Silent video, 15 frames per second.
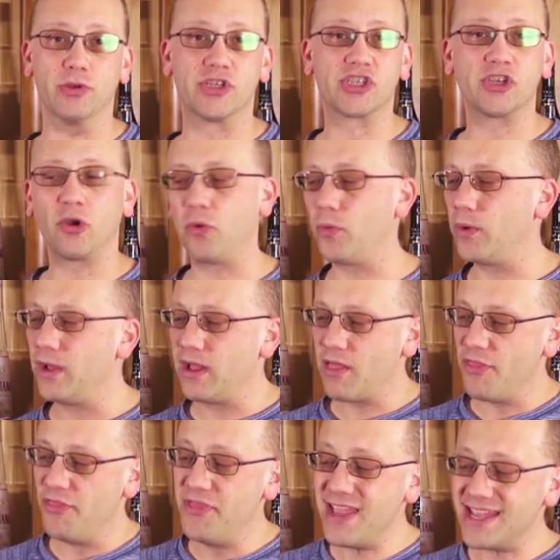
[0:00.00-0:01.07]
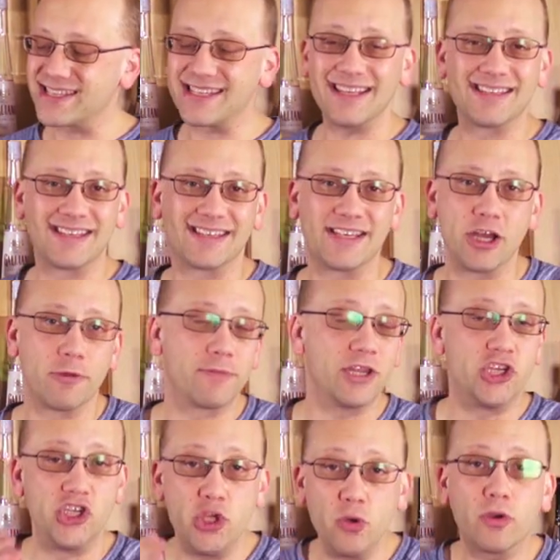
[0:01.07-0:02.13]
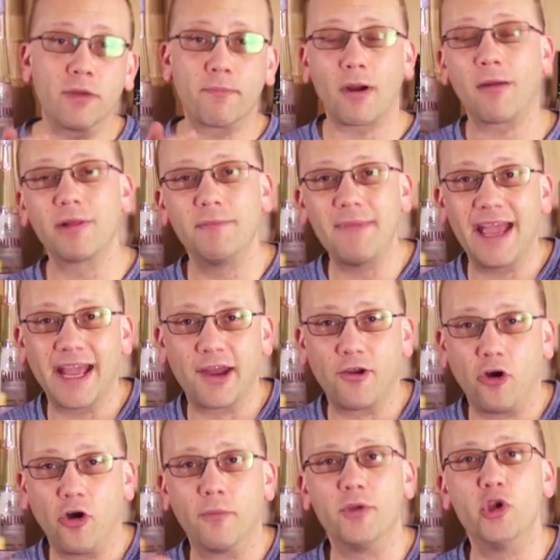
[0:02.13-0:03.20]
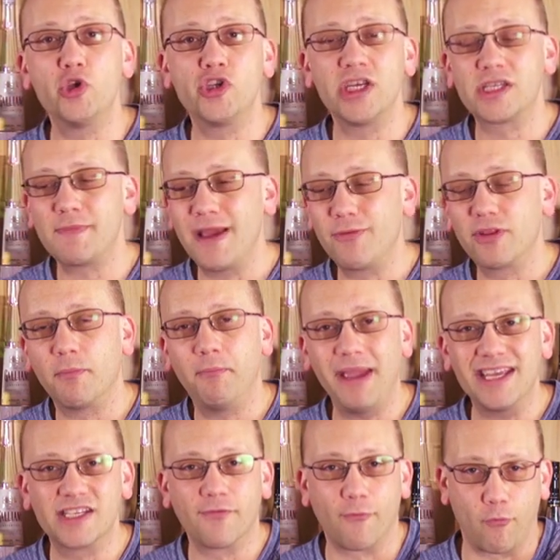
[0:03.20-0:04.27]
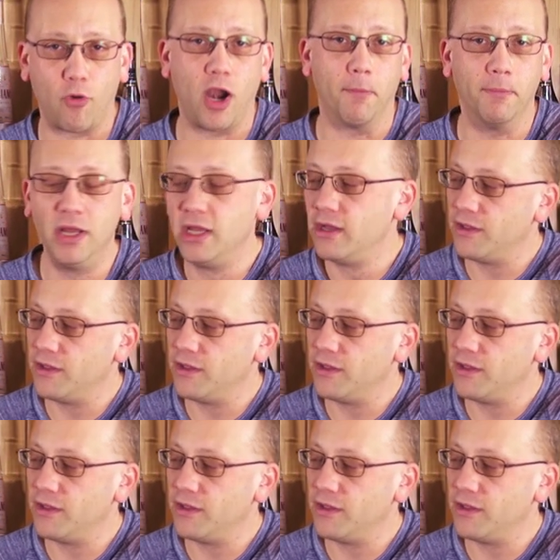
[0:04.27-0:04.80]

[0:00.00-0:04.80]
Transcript: So this is a syrup that you could probably make at home. Usually it's made with a base of rum.